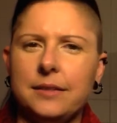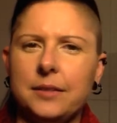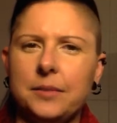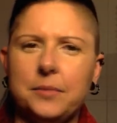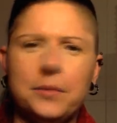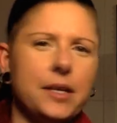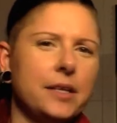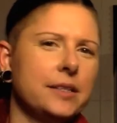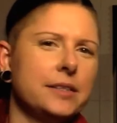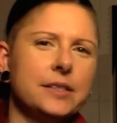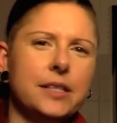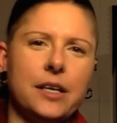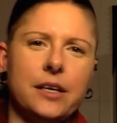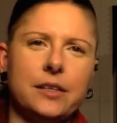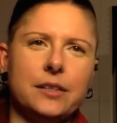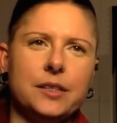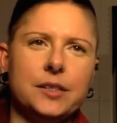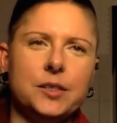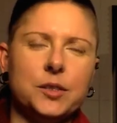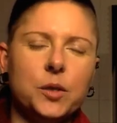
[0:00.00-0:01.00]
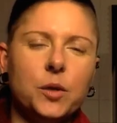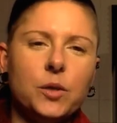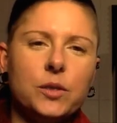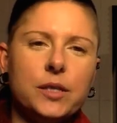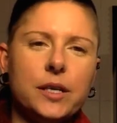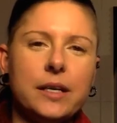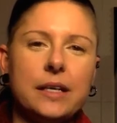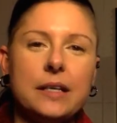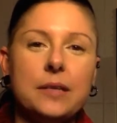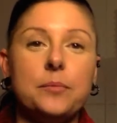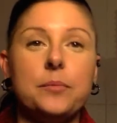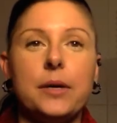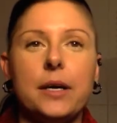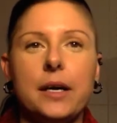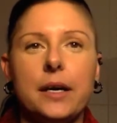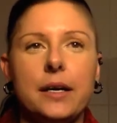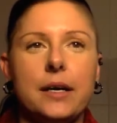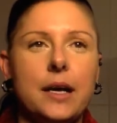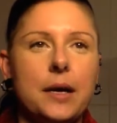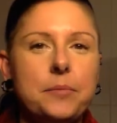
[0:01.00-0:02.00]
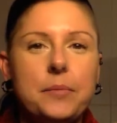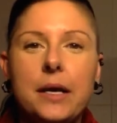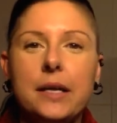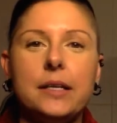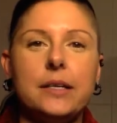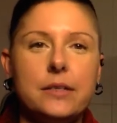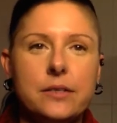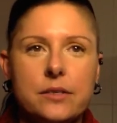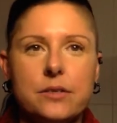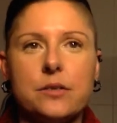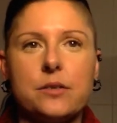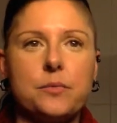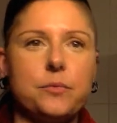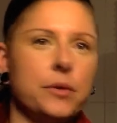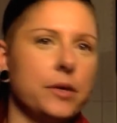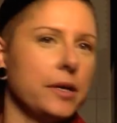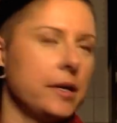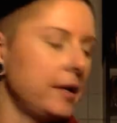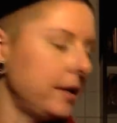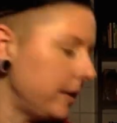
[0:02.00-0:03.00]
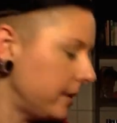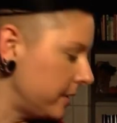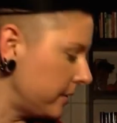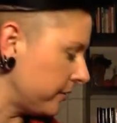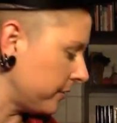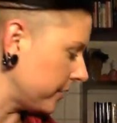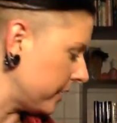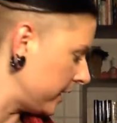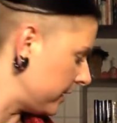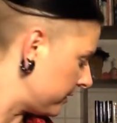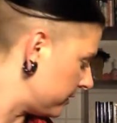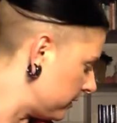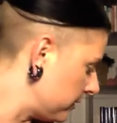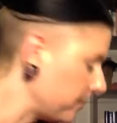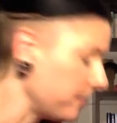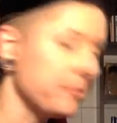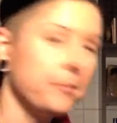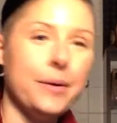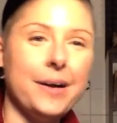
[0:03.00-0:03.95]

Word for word: I'm not entirely sold on it, but I may need to just put it in a different angle.